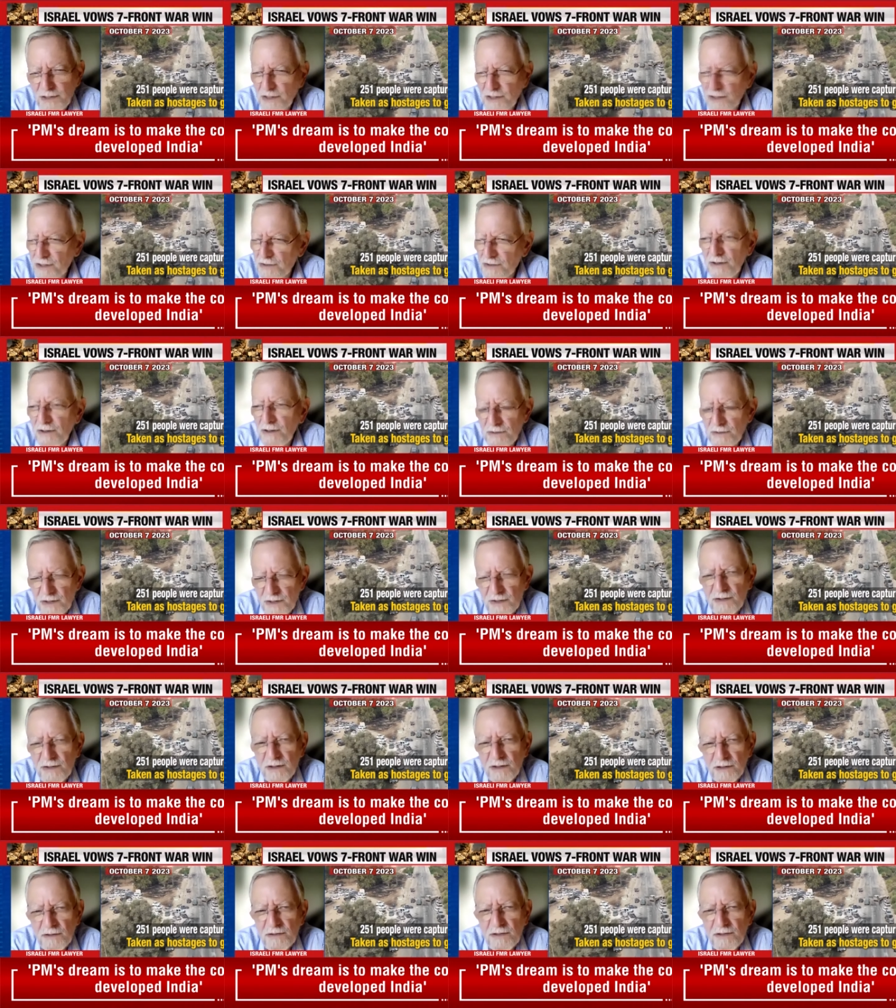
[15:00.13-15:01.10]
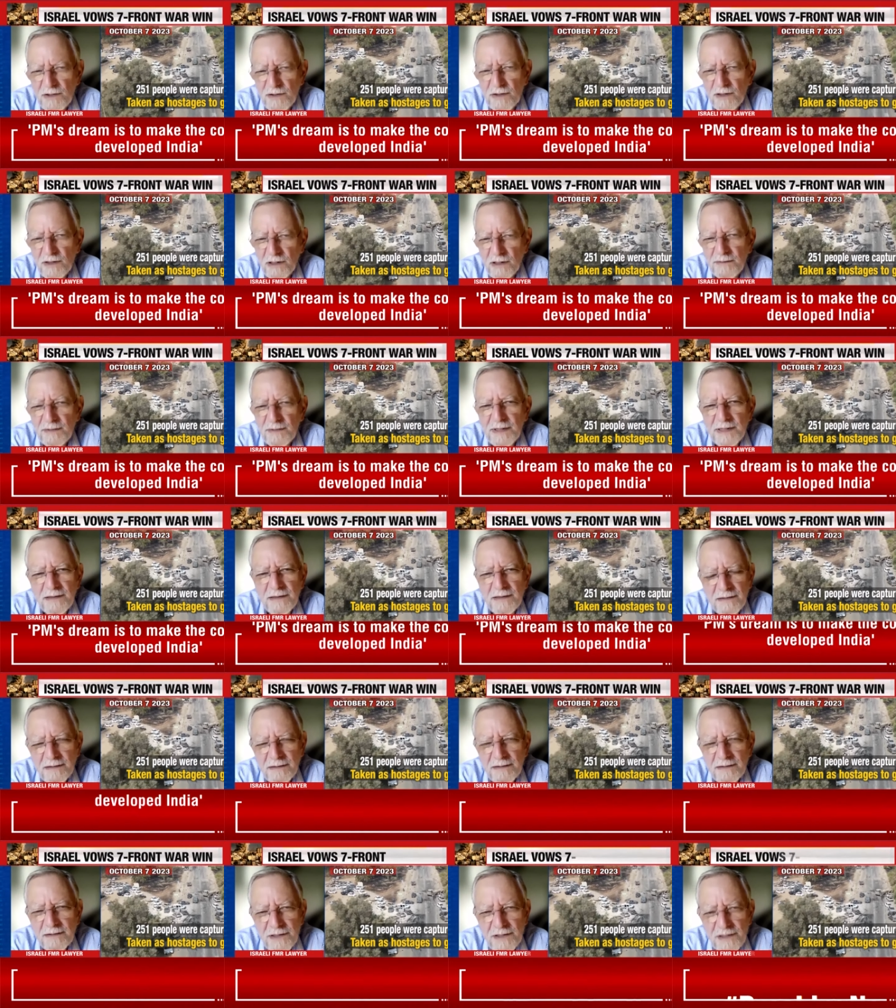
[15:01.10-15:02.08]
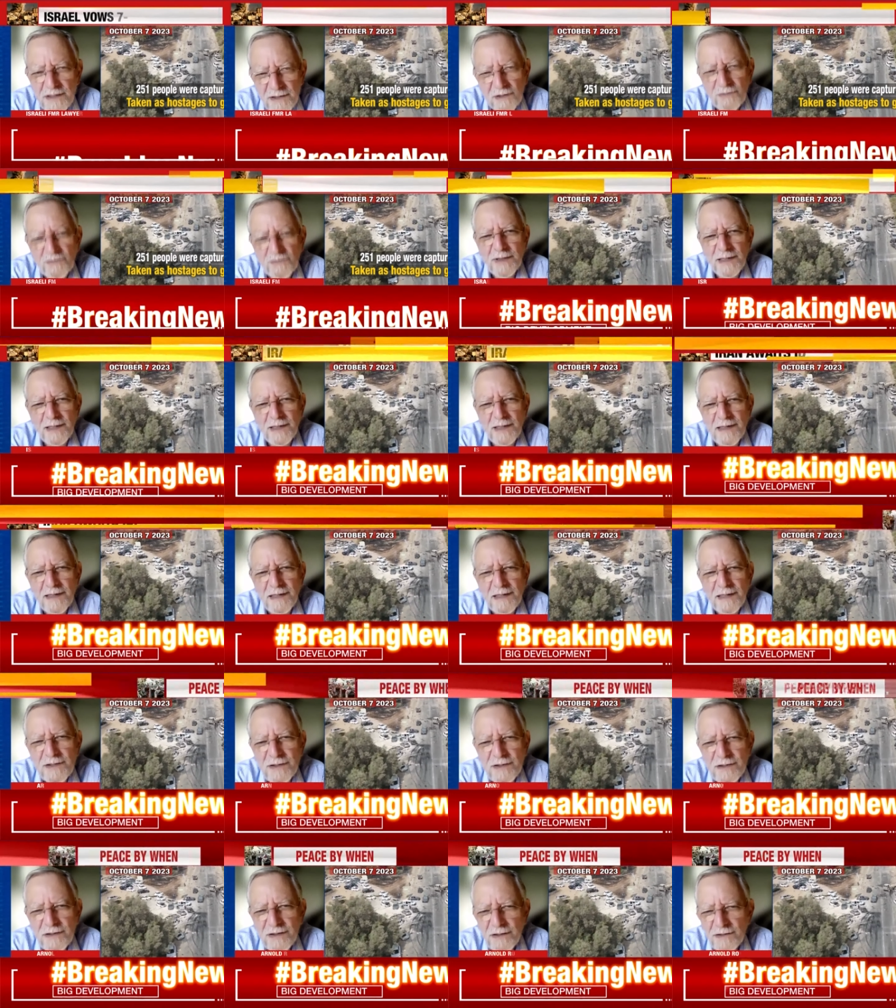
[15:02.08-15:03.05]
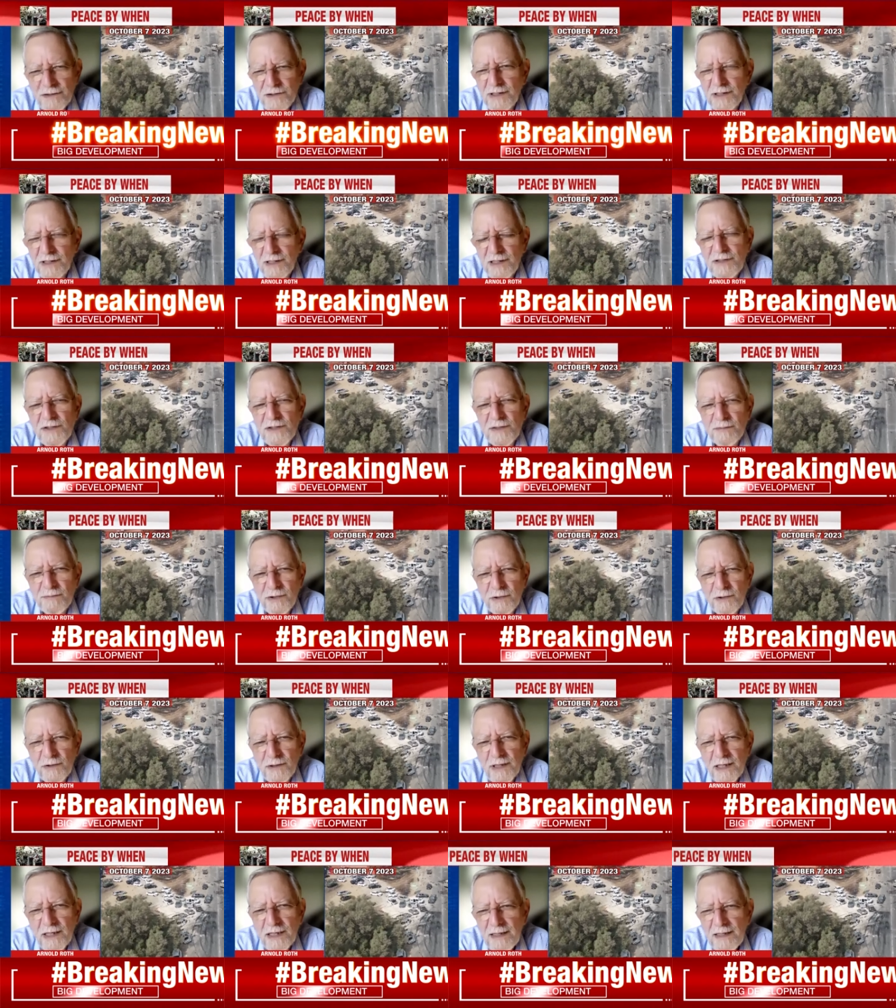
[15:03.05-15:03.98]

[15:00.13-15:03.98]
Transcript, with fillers: strong, strong, strong, but she's not really that strong. She needs support.